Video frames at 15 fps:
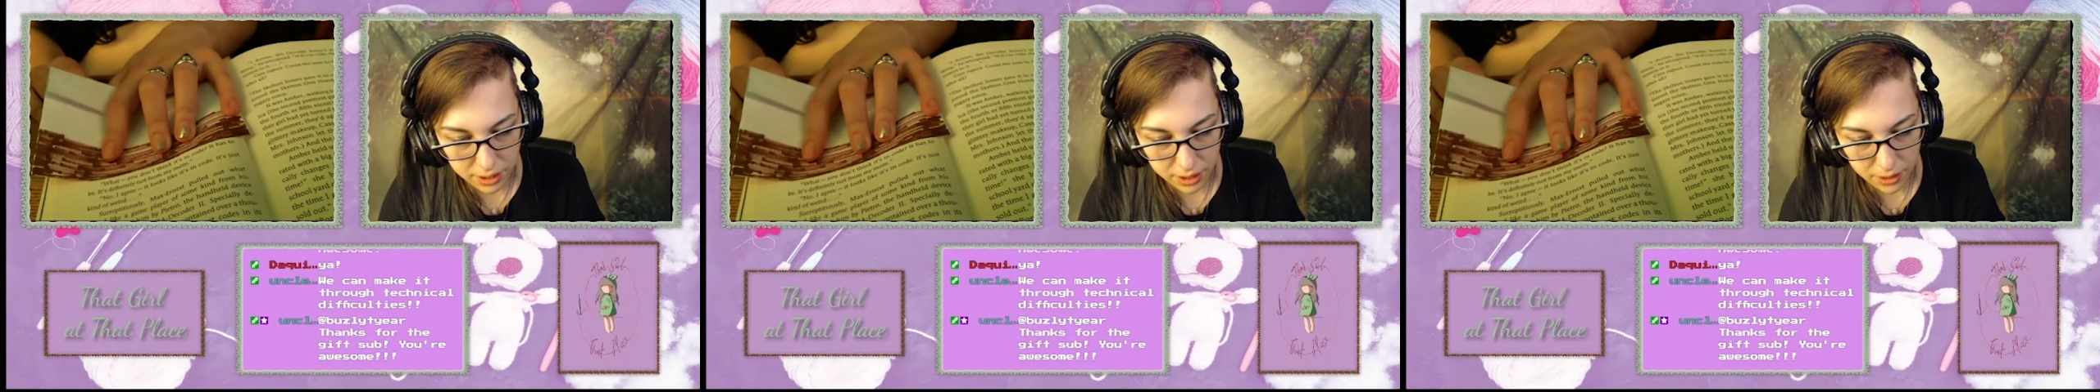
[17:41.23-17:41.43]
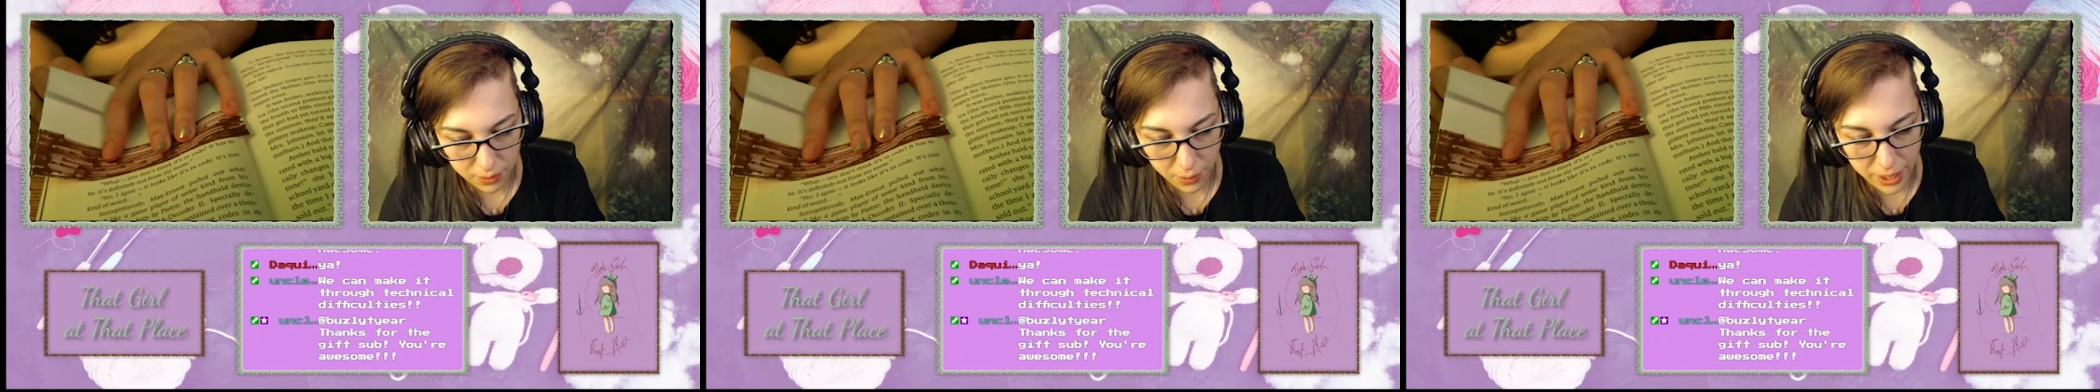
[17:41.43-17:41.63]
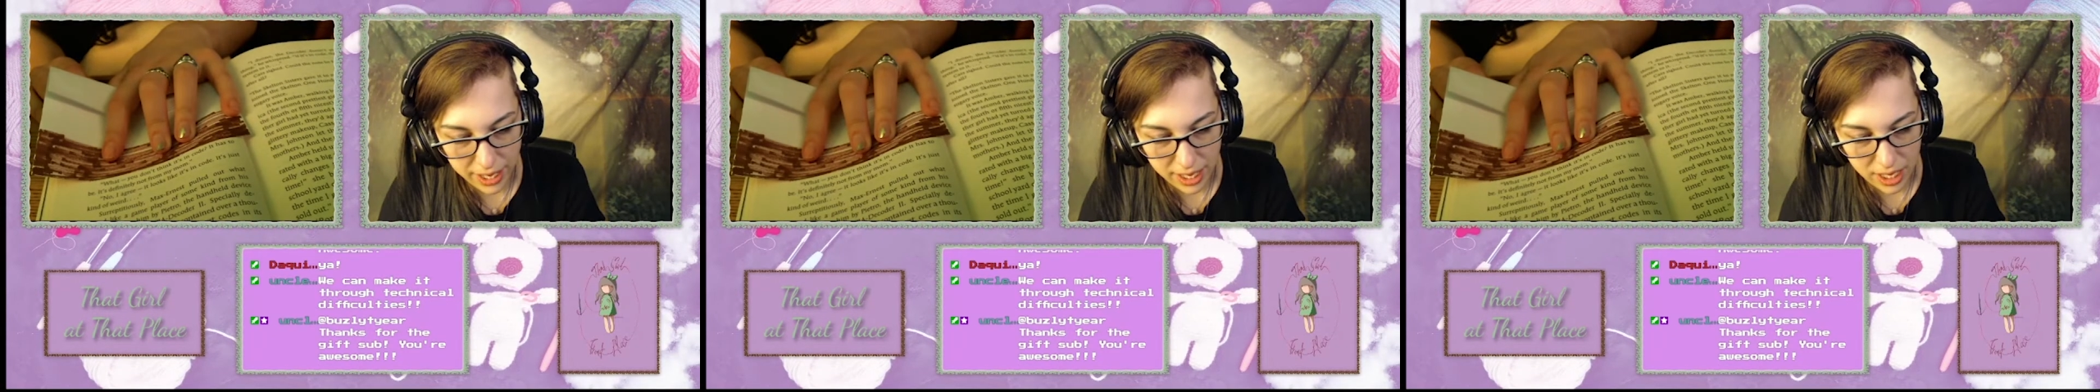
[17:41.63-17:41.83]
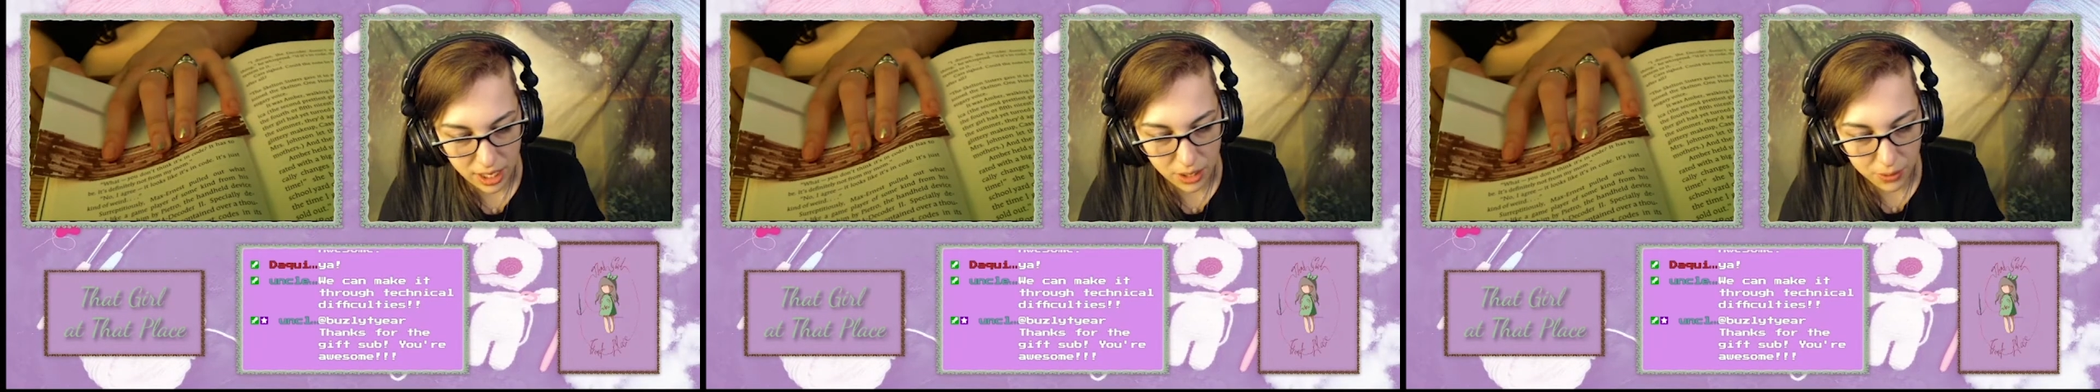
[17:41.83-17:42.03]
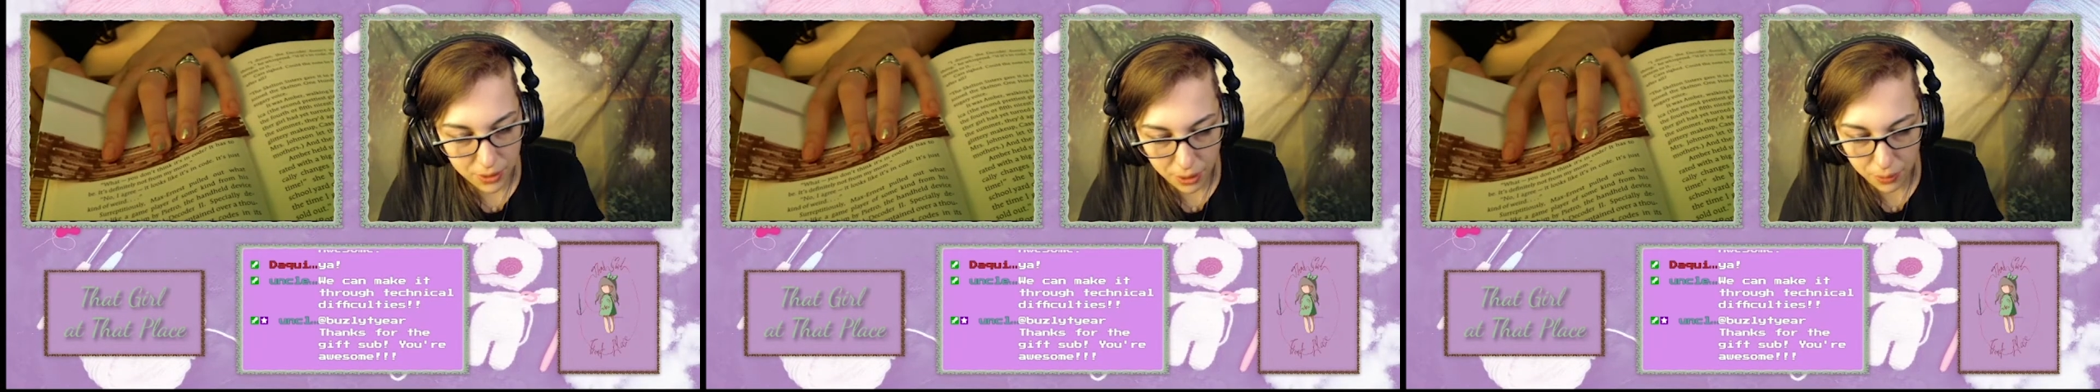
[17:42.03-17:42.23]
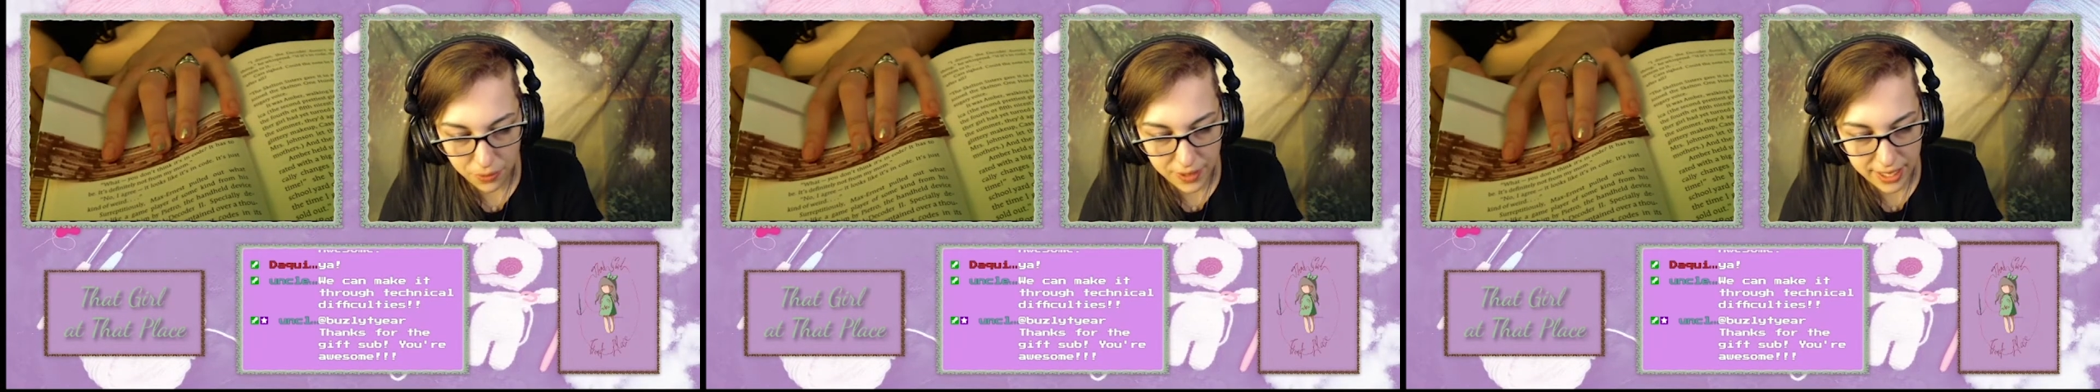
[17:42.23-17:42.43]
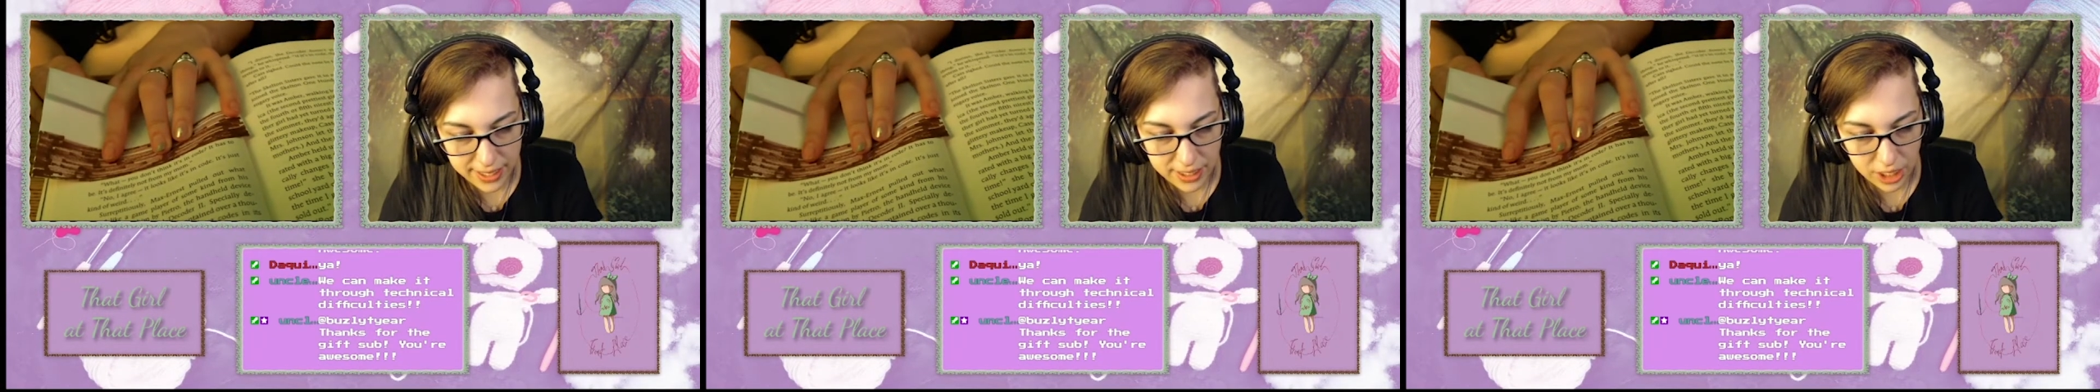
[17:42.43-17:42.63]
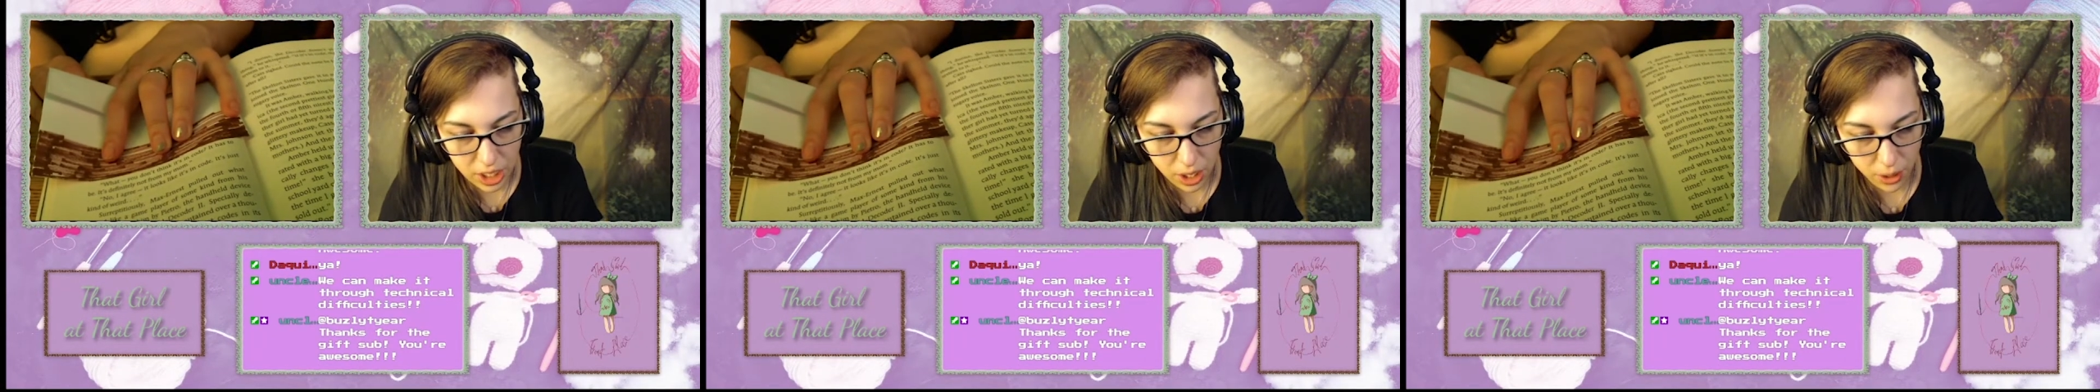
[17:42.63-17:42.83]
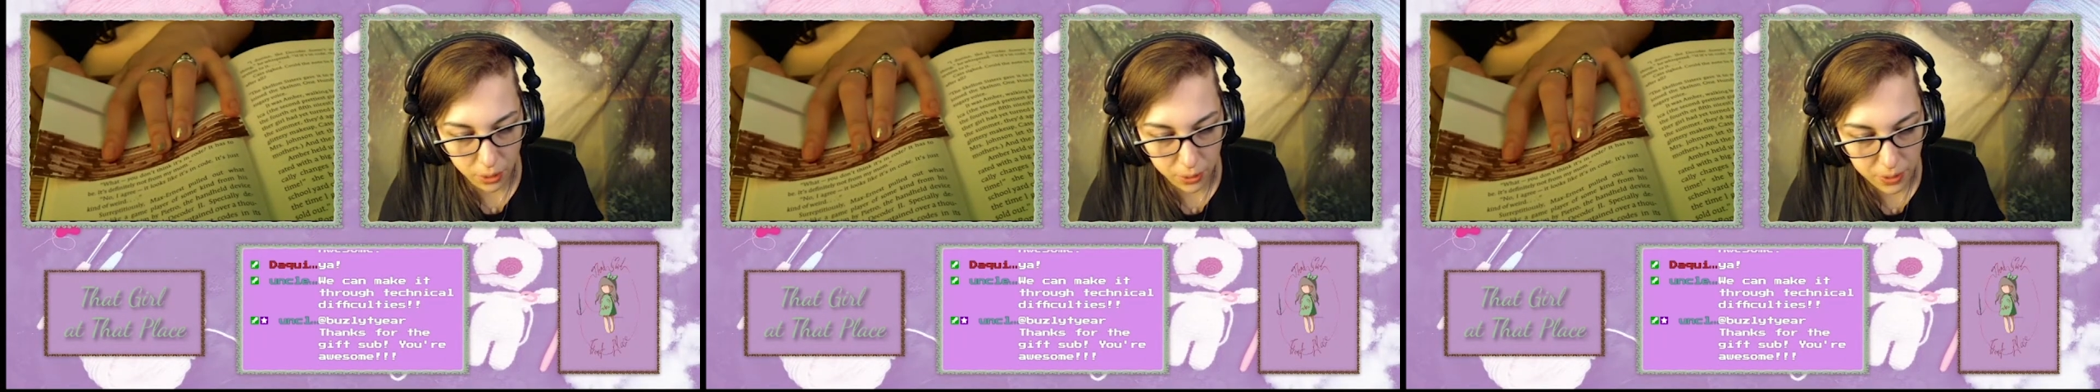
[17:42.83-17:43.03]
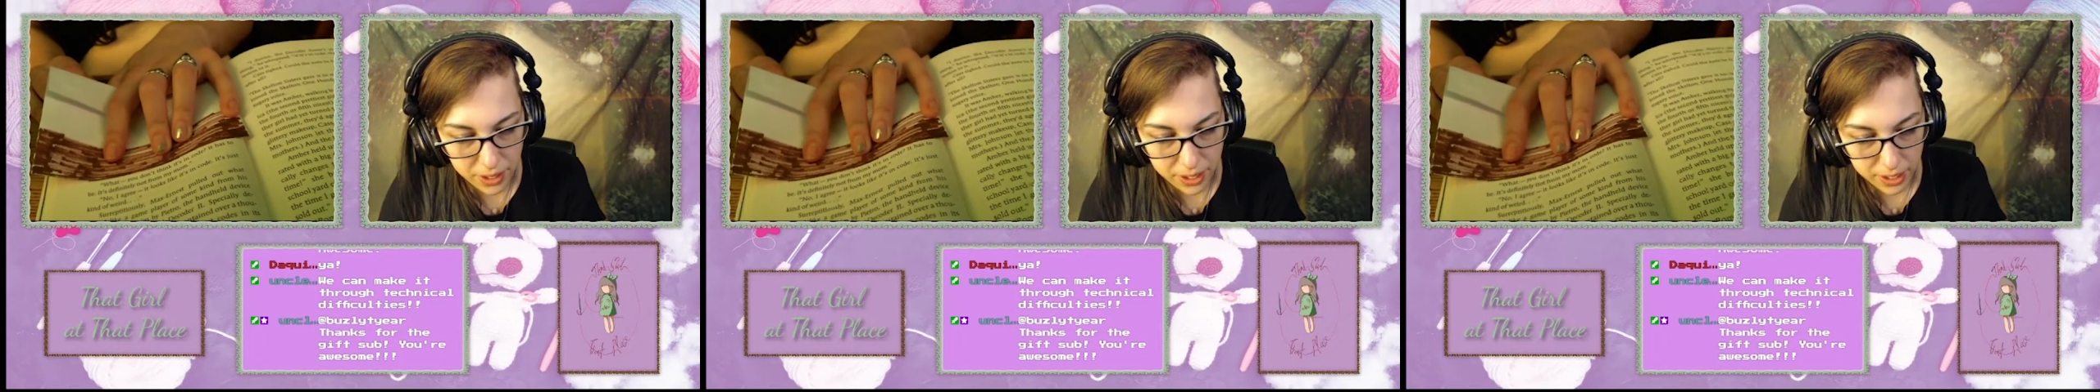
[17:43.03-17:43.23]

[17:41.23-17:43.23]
a code?